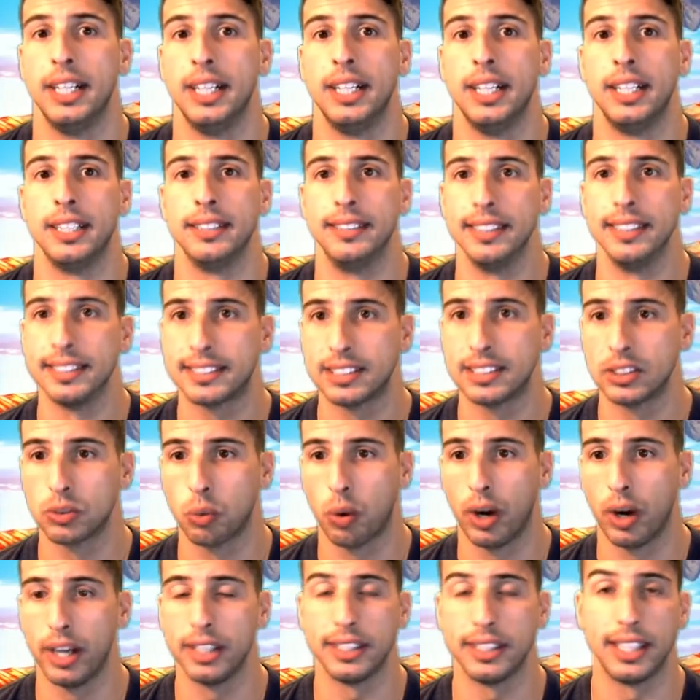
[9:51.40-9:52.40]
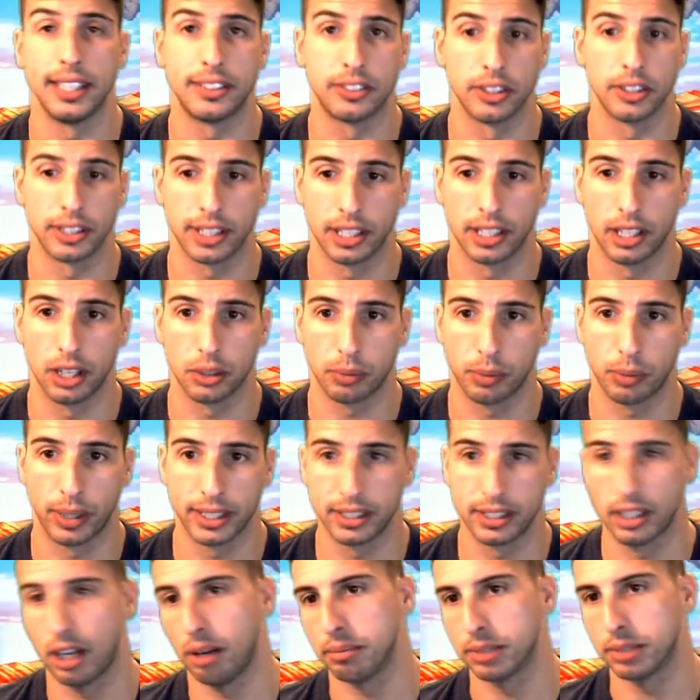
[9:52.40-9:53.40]
this is why they took it out. Right
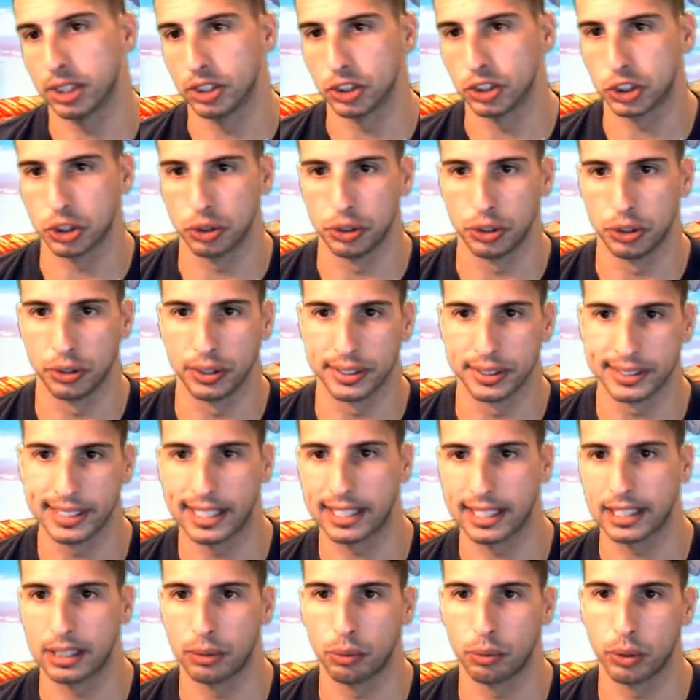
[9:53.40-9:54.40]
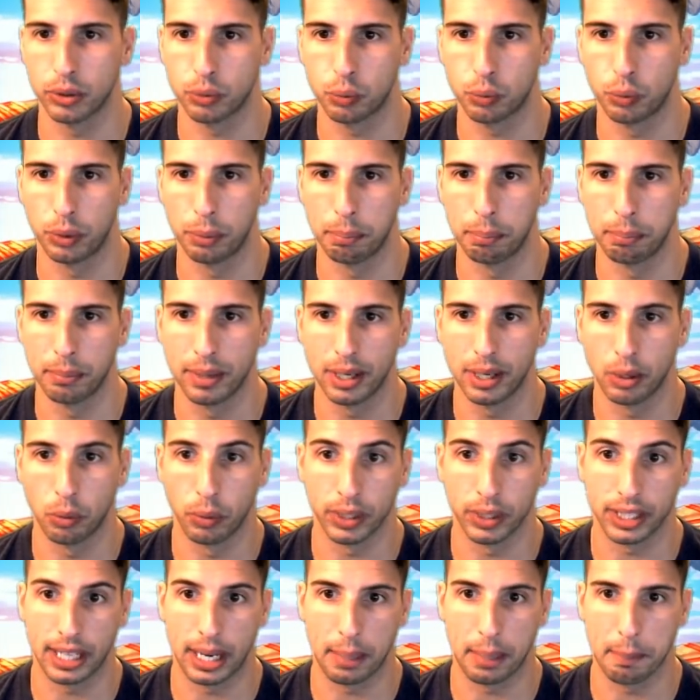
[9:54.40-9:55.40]
now I'm going to show you exactly what we
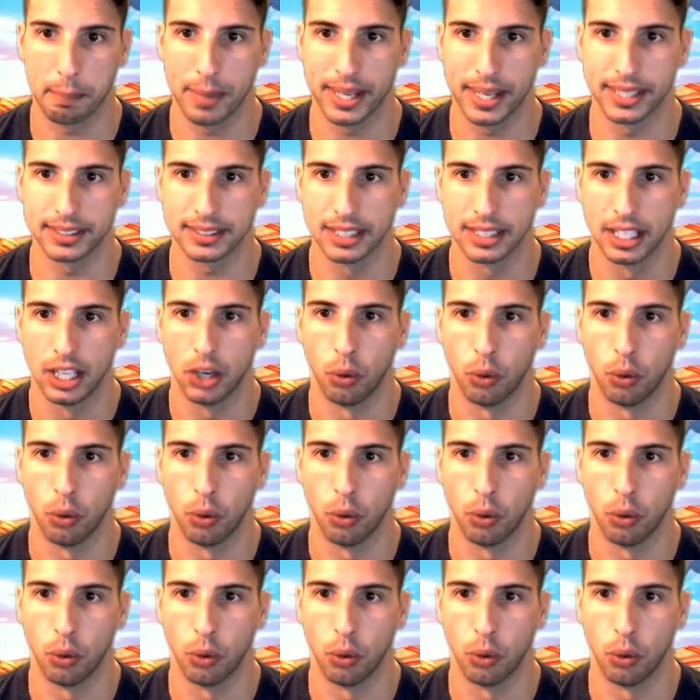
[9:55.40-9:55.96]
what I meant.